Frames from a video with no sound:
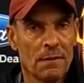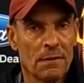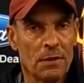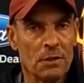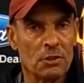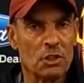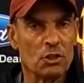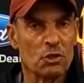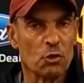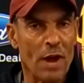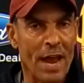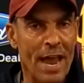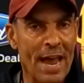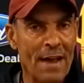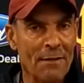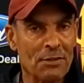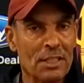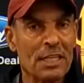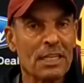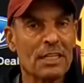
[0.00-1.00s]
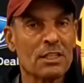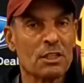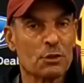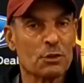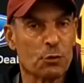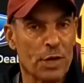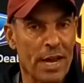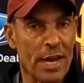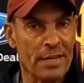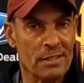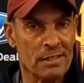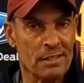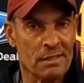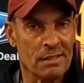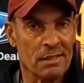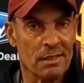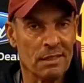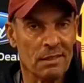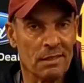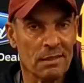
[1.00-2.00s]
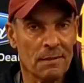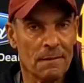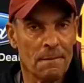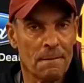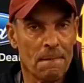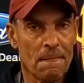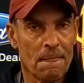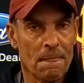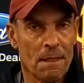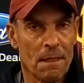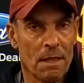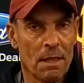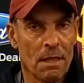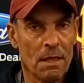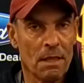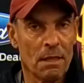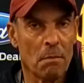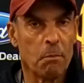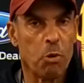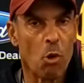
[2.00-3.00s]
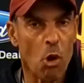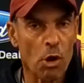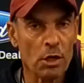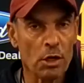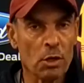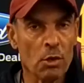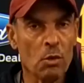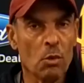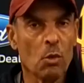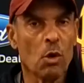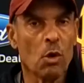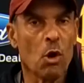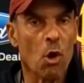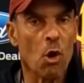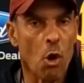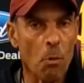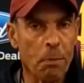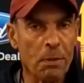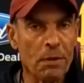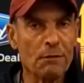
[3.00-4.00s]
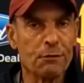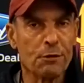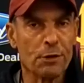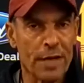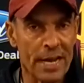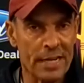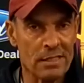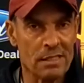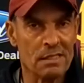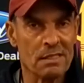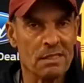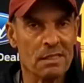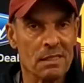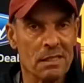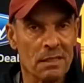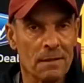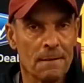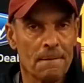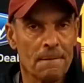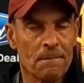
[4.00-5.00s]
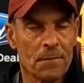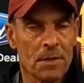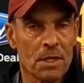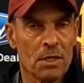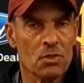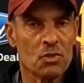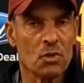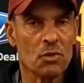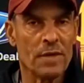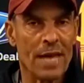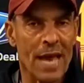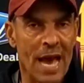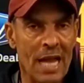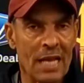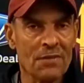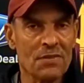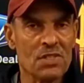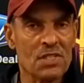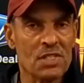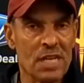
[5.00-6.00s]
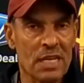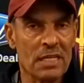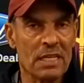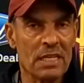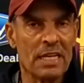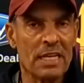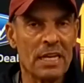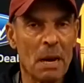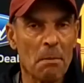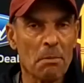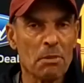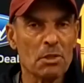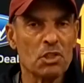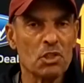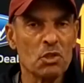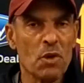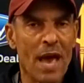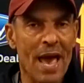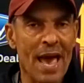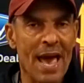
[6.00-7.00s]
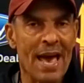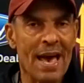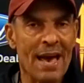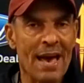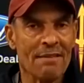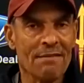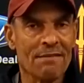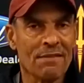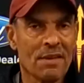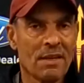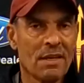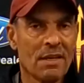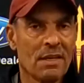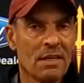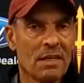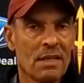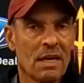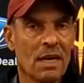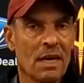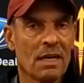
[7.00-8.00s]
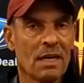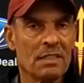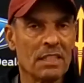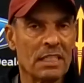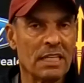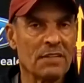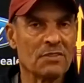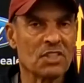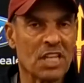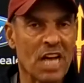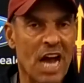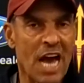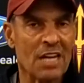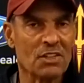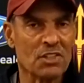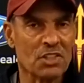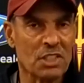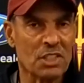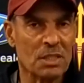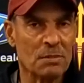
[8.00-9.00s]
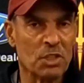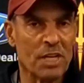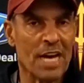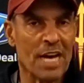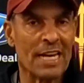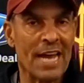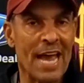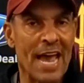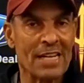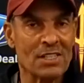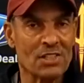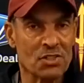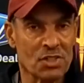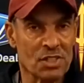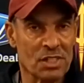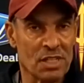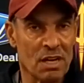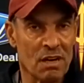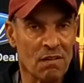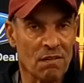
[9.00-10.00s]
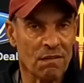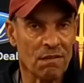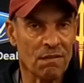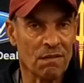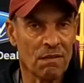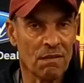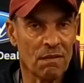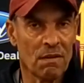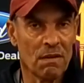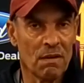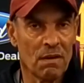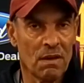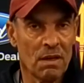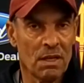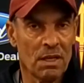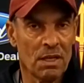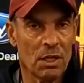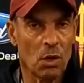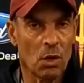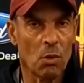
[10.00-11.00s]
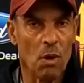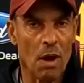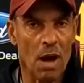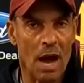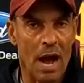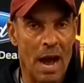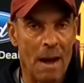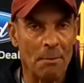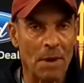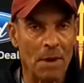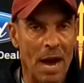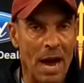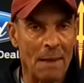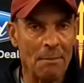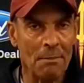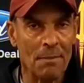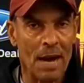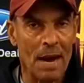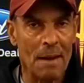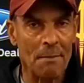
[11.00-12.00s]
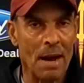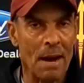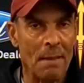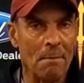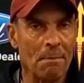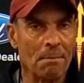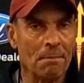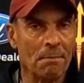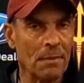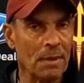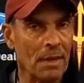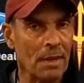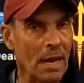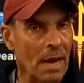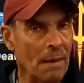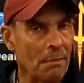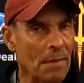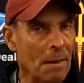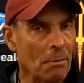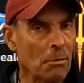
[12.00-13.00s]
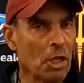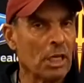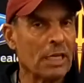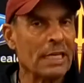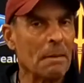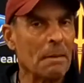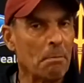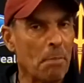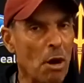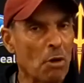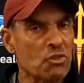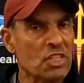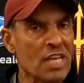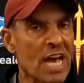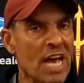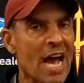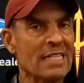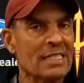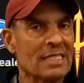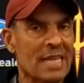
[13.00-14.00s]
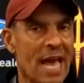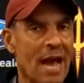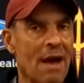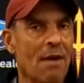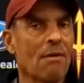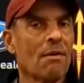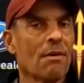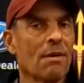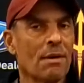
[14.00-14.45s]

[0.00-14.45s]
There's a draft and then there's free agency. The portal will open free agency. So now all of a sudden, the numbers you have to give scholarships, you got to ask yourself, you know, I'm looking at both sides now.